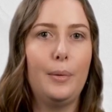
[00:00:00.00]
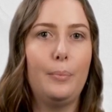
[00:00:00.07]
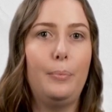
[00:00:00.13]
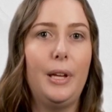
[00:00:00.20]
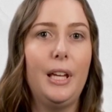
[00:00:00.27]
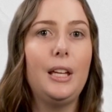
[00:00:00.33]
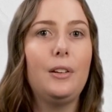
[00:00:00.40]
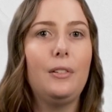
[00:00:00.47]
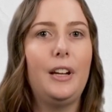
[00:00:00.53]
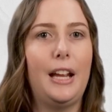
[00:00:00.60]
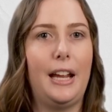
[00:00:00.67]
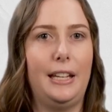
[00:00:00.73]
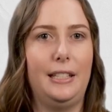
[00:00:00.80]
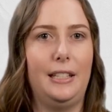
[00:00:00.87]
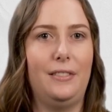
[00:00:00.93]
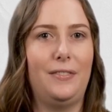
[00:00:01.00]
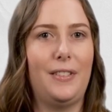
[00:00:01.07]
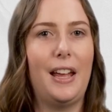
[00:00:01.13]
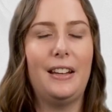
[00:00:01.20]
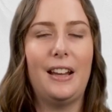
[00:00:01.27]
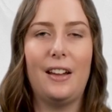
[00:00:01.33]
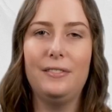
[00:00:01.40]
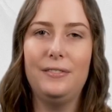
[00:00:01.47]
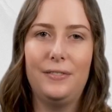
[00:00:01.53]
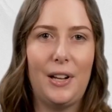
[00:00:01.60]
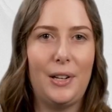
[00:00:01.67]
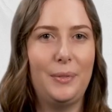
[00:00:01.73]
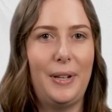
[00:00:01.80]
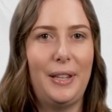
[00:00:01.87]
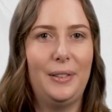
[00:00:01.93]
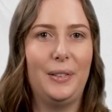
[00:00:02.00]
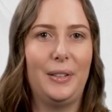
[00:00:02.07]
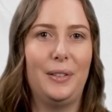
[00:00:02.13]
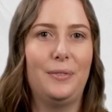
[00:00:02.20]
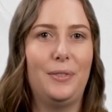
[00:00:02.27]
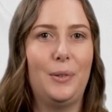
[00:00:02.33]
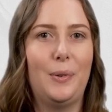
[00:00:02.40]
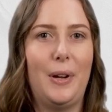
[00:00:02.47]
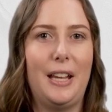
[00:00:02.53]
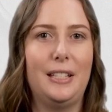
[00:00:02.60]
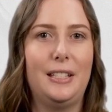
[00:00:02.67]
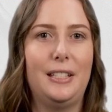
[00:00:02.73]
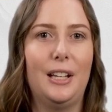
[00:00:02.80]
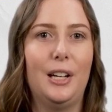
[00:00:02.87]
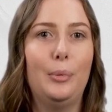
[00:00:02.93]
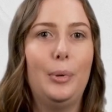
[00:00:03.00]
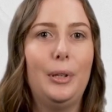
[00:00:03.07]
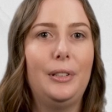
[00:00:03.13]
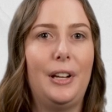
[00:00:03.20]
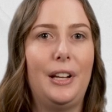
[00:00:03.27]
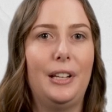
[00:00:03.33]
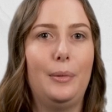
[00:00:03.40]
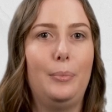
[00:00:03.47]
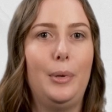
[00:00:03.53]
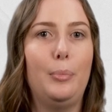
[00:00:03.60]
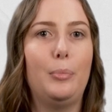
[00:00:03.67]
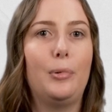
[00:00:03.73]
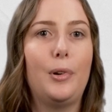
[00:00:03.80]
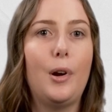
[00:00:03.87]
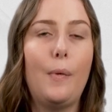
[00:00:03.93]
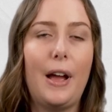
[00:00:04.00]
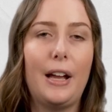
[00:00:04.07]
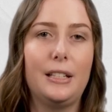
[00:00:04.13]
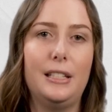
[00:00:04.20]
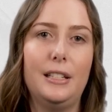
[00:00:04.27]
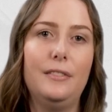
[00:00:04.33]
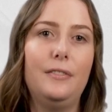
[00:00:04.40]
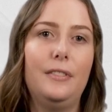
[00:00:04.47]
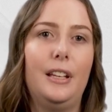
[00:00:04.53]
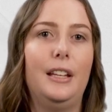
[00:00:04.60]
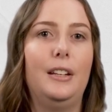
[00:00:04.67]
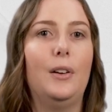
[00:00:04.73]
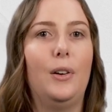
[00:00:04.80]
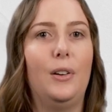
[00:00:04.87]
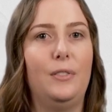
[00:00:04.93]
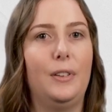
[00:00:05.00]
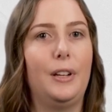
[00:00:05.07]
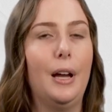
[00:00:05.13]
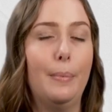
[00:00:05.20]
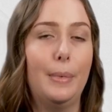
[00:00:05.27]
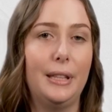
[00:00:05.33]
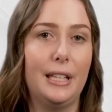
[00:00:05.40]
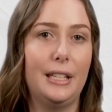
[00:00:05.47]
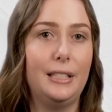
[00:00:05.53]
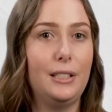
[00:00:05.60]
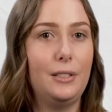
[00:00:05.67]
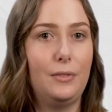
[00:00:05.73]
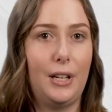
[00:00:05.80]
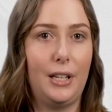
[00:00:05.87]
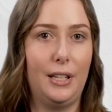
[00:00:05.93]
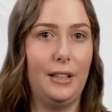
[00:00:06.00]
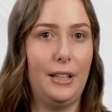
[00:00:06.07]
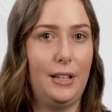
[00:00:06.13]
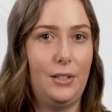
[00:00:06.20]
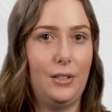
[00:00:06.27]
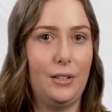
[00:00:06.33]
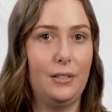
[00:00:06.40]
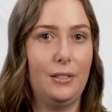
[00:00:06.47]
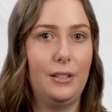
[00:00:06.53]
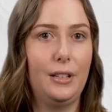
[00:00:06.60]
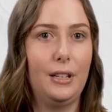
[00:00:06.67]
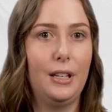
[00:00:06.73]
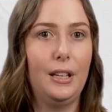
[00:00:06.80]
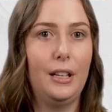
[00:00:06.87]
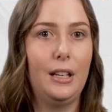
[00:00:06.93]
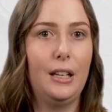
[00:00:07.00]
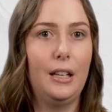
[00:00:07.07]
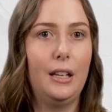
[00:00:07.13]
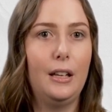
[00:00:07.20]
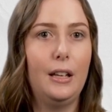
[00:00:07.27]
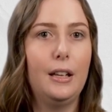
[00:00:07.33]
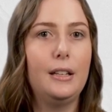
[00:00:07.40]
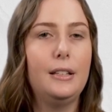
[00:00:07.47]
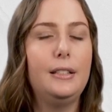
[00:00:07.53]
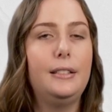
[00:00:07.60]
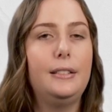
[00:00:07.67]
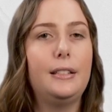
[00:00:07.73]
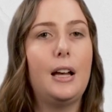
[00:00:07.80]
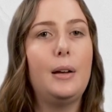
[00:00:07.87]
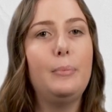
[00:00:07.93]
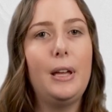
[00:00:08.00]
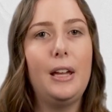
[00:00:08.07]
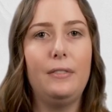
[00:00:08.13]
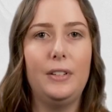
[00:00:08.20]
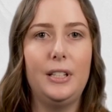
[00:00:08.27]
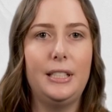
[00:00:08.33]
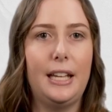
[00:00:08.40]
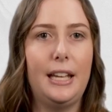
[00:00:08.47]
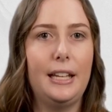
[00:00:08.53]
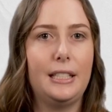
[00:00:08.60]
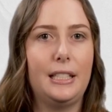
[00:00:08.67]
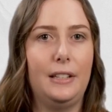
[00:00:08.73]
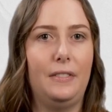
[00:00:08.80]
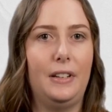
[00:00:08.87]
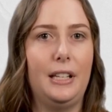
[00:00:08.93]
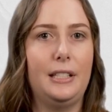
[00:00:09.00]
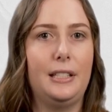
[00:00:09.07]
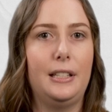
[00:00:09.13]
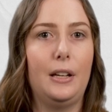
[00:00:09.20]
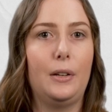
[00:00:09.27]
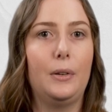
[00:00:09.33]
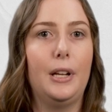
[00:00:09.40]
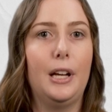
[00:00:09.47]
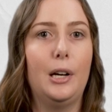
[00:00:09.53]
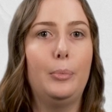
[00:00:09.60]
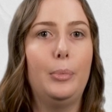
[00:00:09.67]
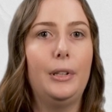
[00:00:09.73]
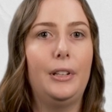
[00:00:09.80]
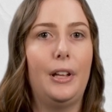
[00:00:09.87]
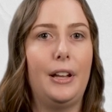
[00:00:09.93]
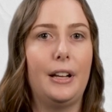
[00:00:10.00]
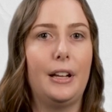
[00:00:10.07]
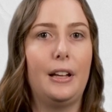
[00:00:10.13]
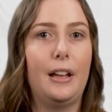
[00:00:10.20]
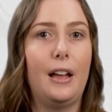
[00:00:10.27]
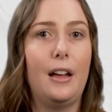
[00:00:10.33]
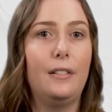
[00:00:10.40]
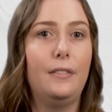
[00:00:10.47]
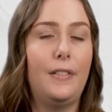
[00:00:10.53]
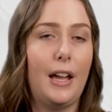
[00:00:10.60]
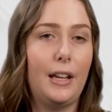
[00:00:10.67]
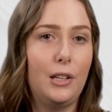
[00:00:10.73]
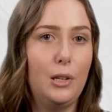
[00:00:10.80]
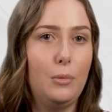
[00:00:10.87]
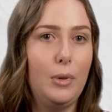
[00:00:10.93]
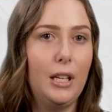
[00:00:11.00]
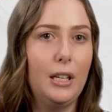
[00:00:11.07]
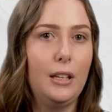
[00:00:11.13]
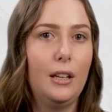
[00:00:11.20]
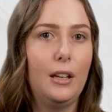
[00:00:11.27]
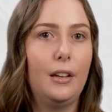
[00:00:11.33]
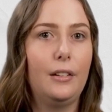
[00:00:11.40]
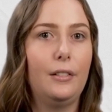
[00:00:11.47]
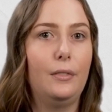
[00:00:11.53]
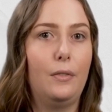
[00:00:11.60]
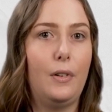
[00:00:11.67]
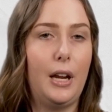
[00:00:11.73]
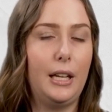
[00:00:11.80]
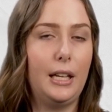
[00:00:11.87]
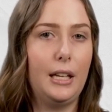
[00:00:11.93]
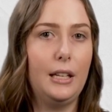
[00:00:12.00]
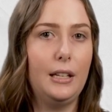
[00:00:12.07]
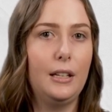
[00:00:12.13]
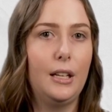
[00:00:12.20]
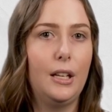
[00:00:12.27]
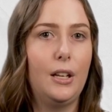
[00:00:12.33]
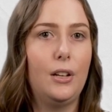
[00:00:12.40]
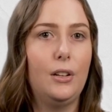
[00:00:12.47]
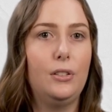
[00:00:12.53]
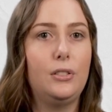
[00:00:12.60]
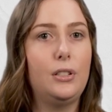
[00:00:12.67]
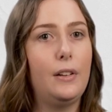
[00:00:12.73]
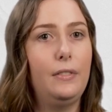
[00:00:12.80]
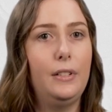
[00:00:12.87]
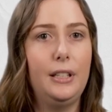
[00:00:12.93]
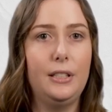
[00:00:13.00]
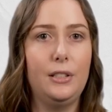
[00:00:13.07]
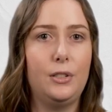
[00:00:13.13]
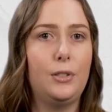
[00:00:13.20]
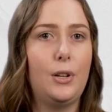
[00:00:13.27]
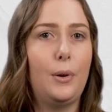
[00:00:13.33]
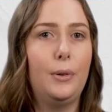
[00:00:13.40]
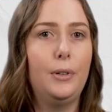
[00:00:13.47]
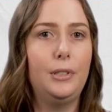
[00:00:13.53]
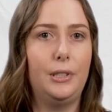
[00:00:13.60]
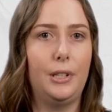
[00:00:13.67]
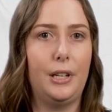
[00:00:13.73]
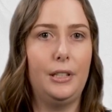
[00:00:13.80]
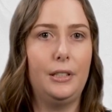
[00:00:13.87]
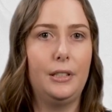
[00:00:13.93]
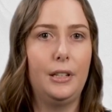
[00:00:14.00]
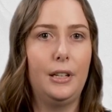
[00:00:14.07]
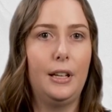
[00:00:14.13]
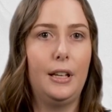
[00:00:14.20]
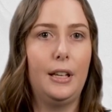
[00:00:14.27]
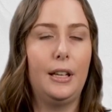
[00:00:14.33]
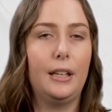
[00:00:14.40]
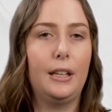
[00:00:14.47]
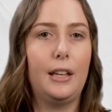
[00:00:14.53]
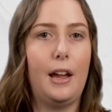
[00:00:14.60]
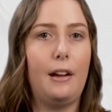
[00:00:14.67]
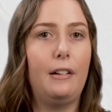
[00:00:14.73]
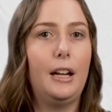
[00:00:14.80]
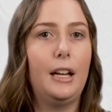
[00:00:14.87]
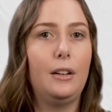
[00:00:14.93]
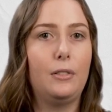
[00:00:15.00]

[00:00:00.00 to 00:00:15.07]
Be creative and have fun when looking for ways to help a learner be proactive in overcoming their dysregulation. Some everyday activities that could help a learner are vacuuming, raking, shoveling snow or dirt, carrying